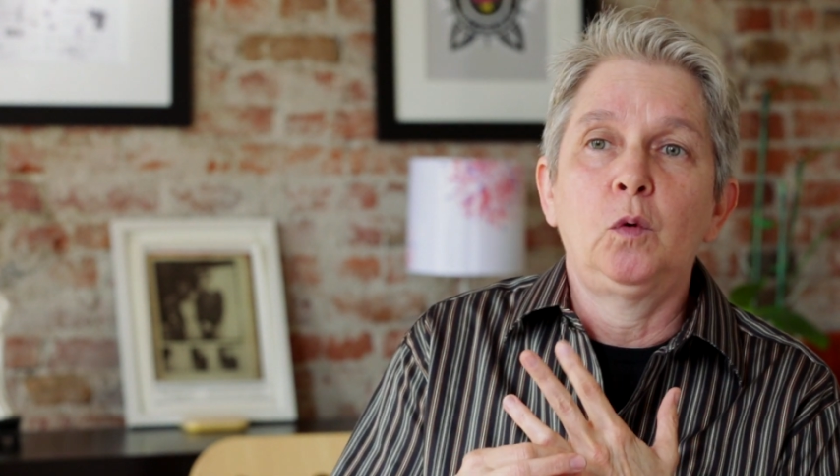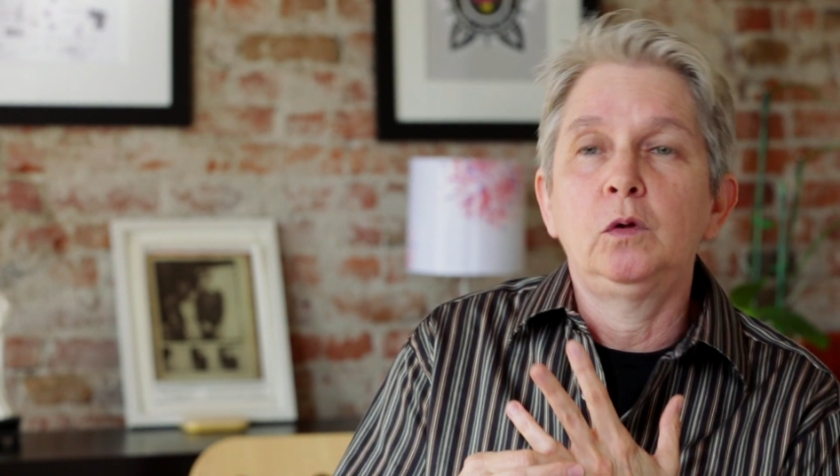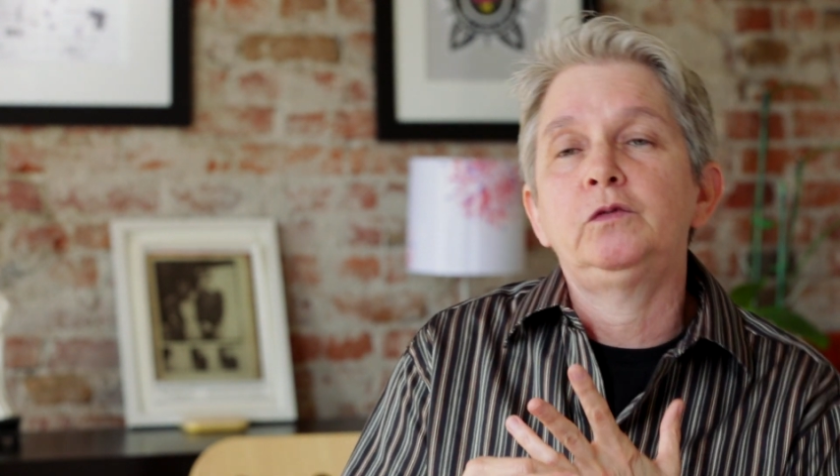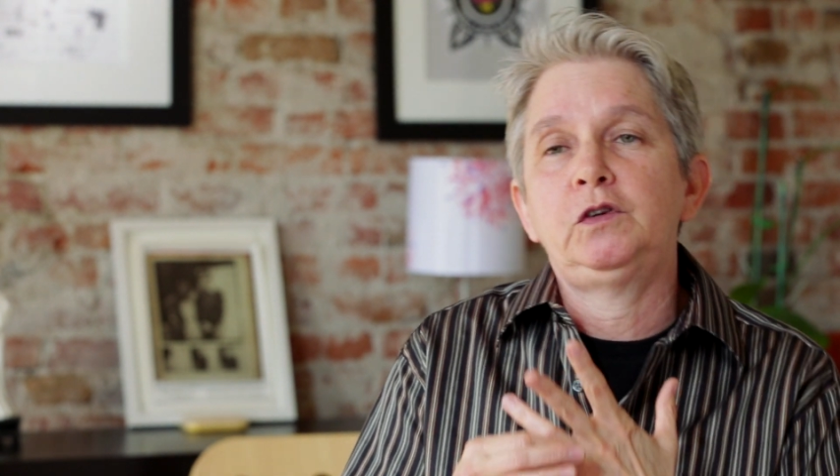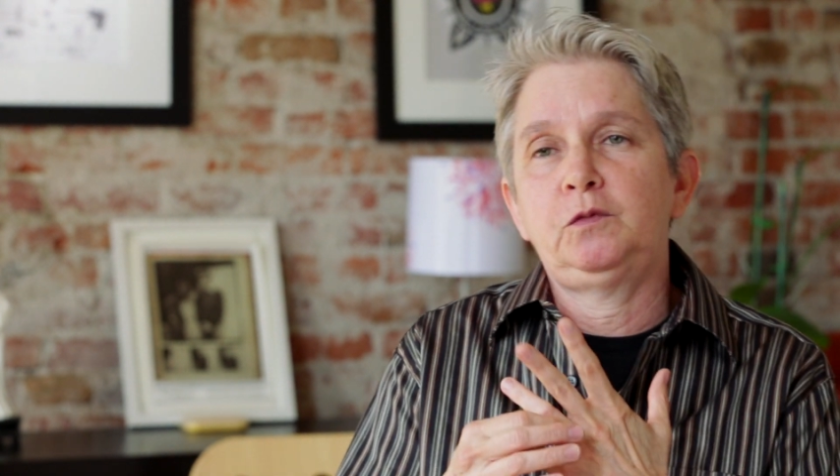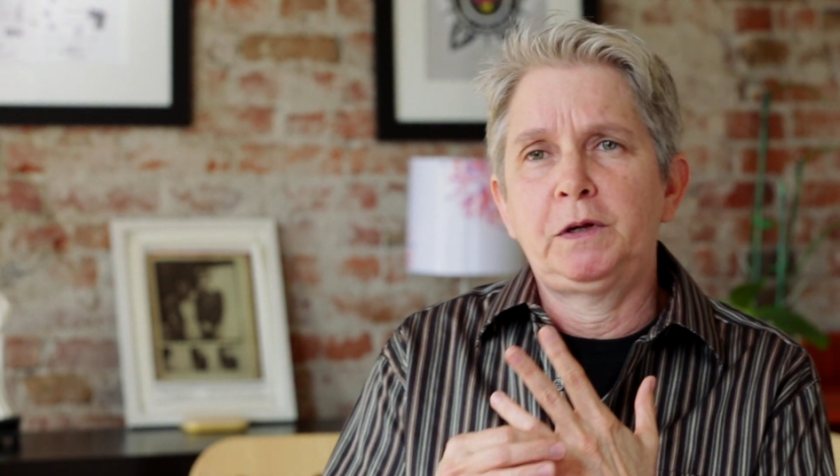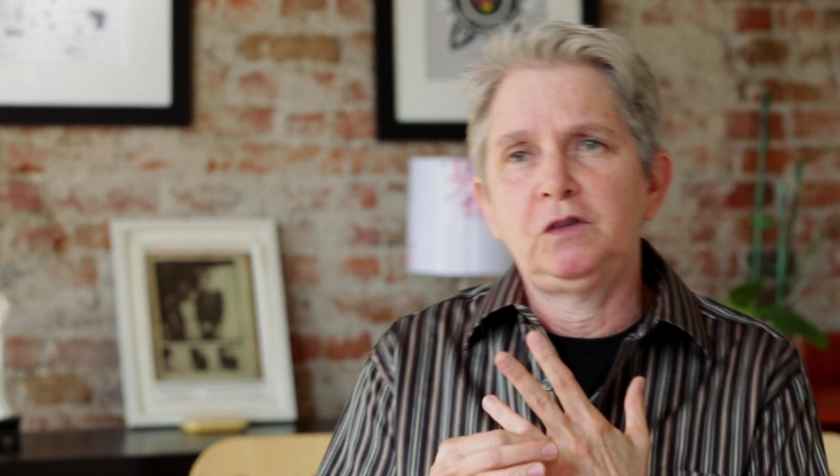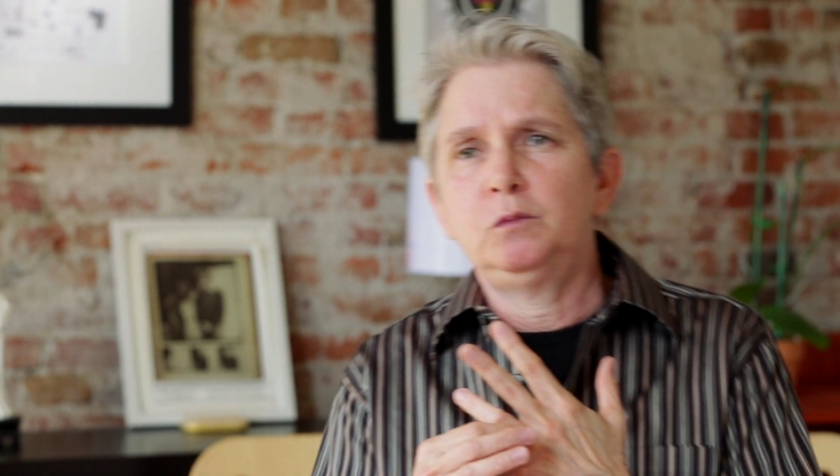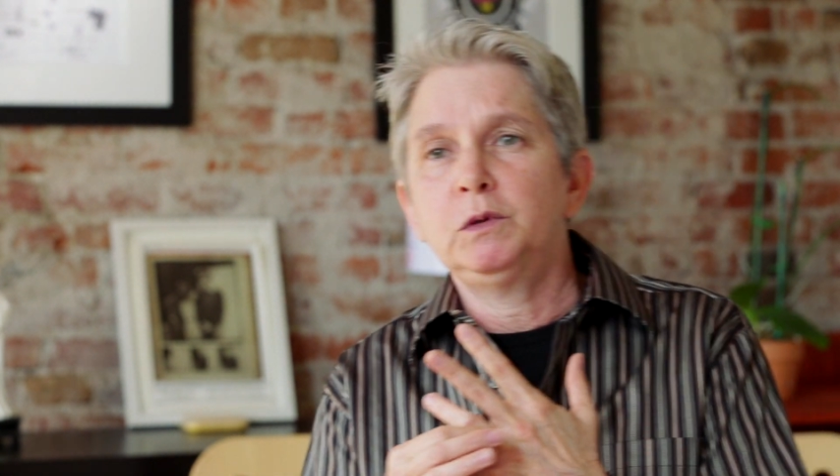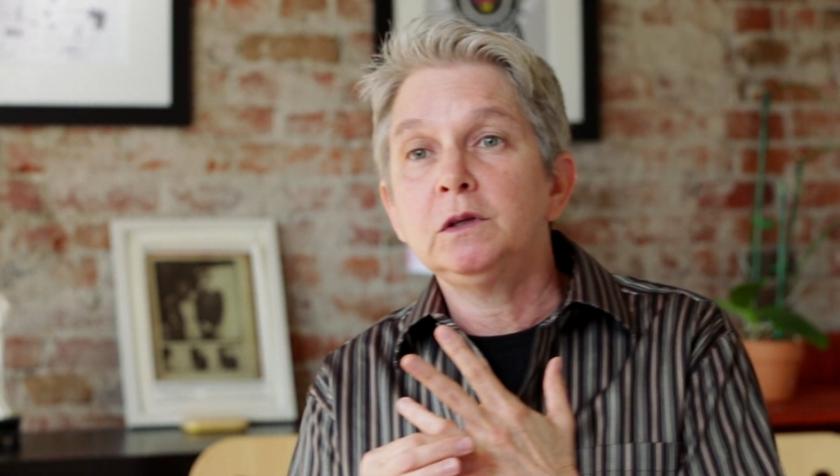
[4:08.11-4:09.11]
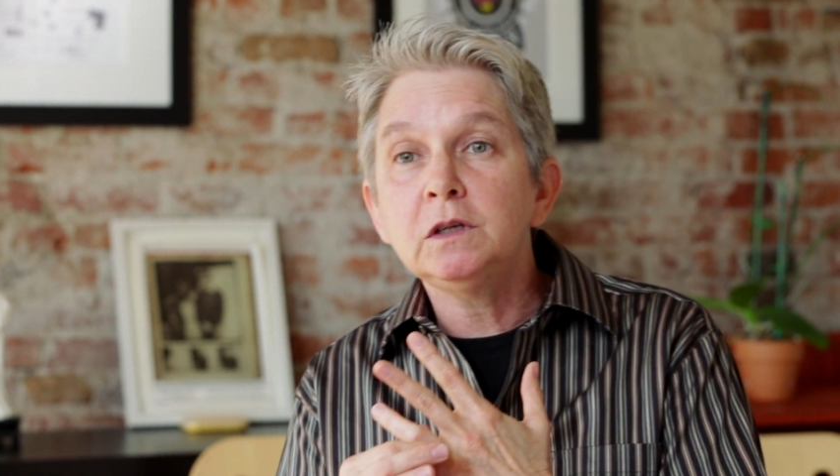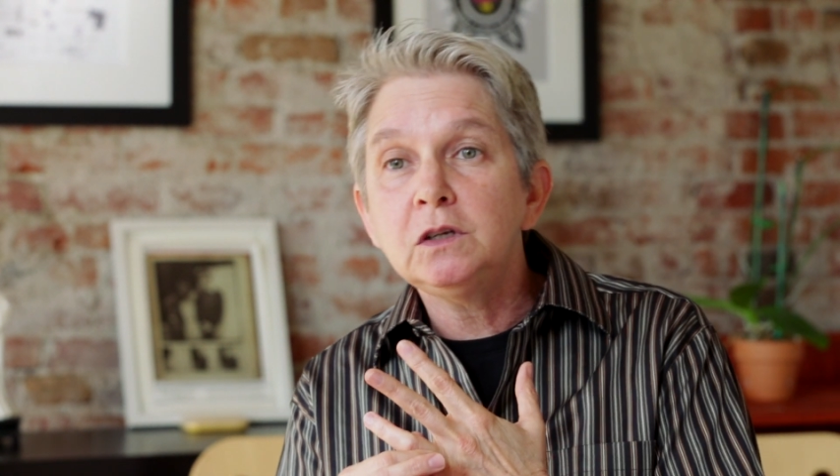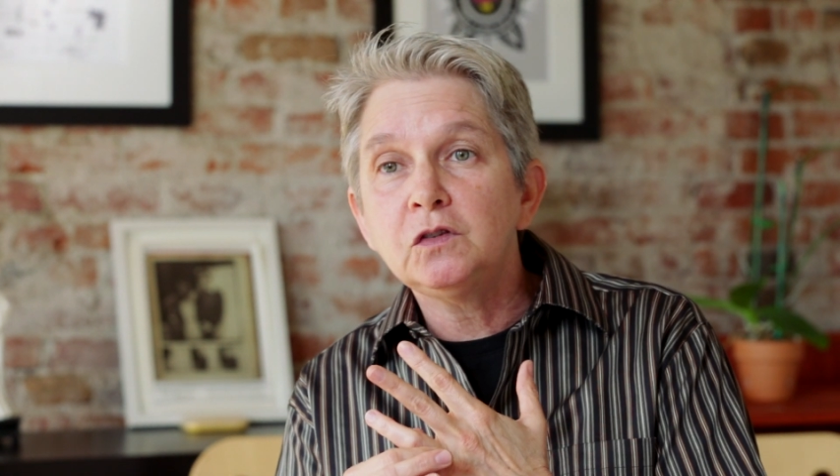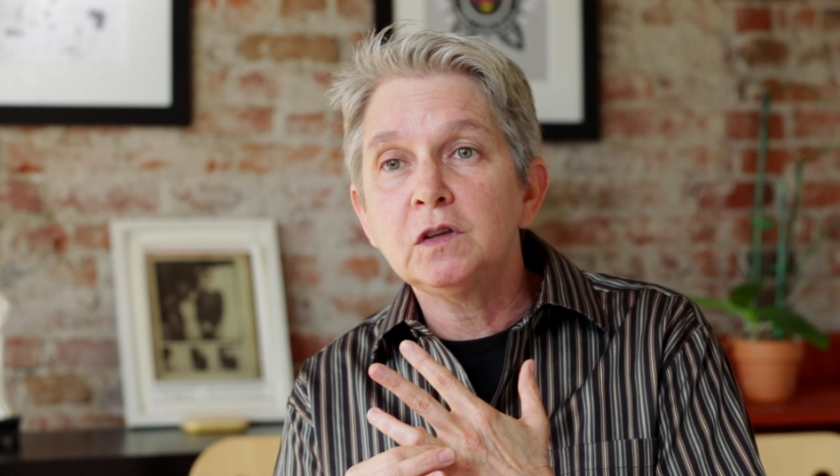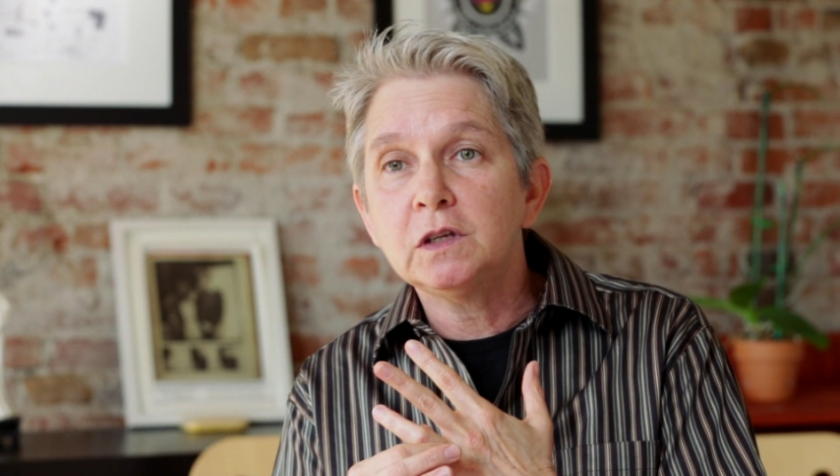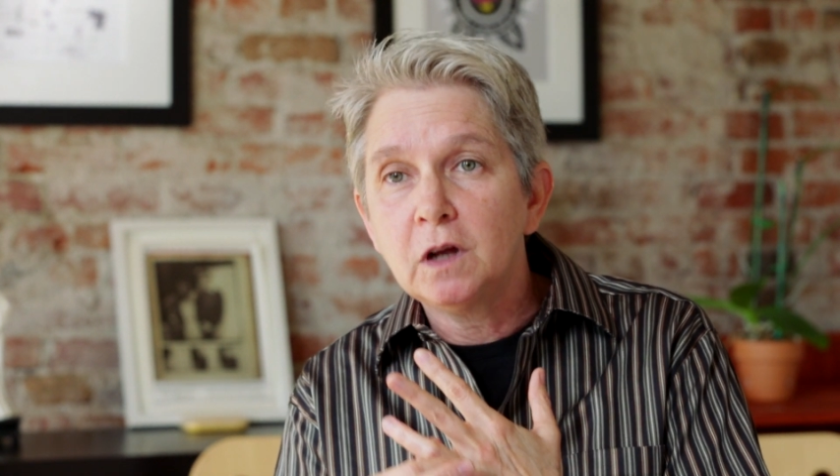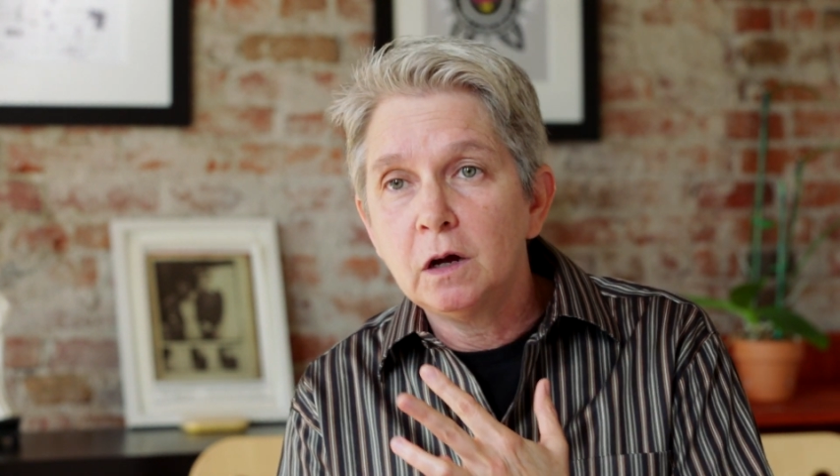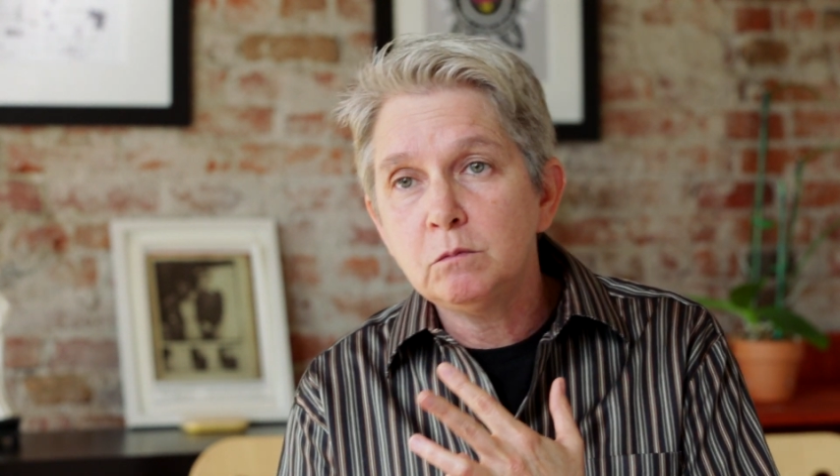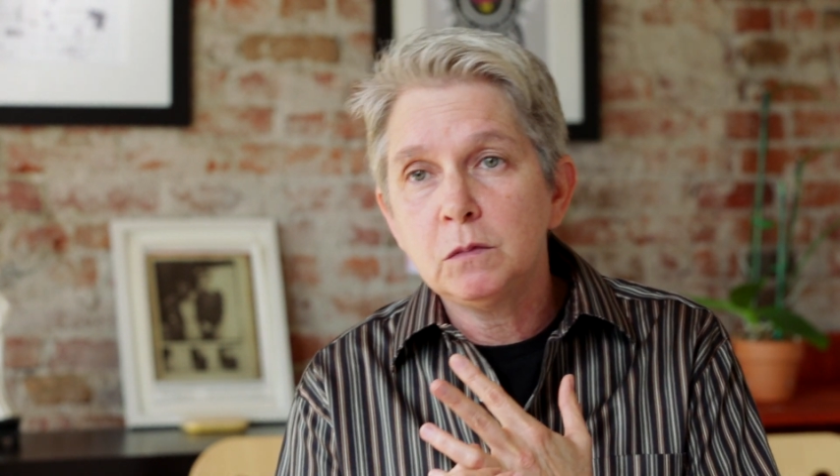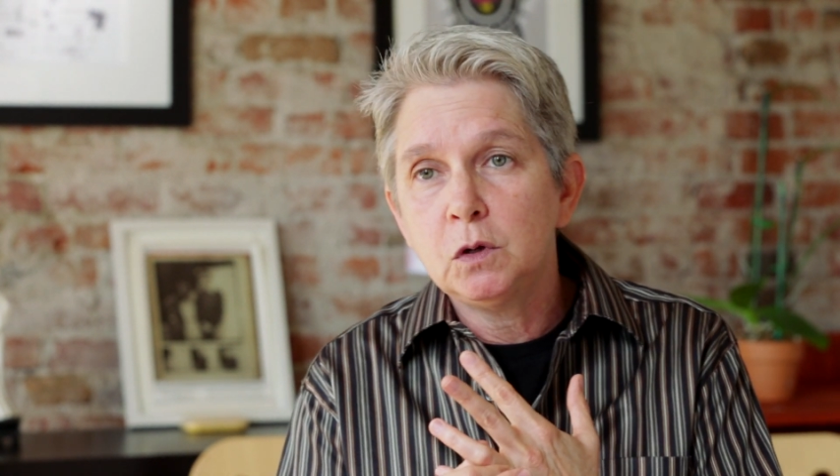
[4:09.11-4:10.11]
all the responsibilities that
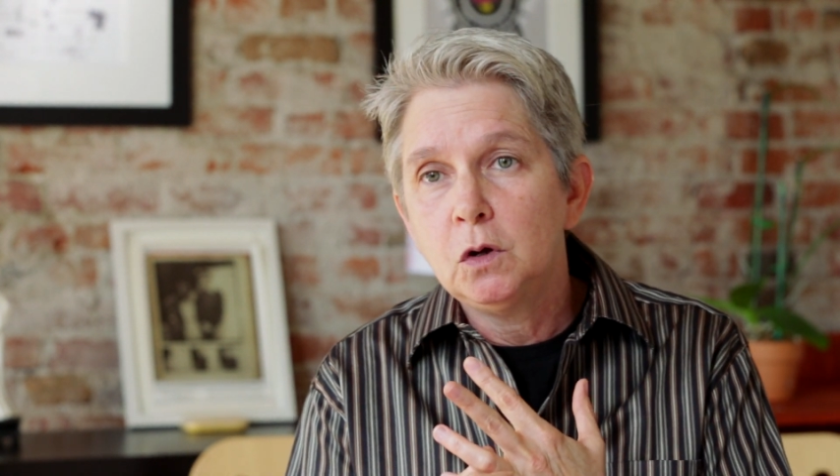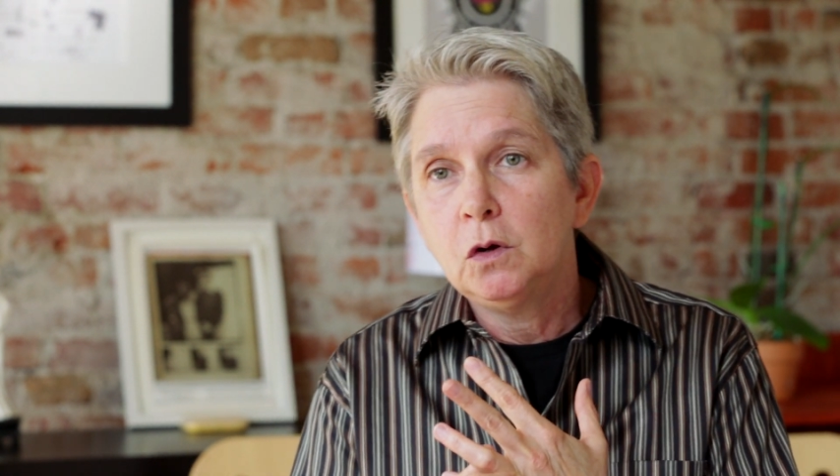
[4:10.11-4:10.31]
come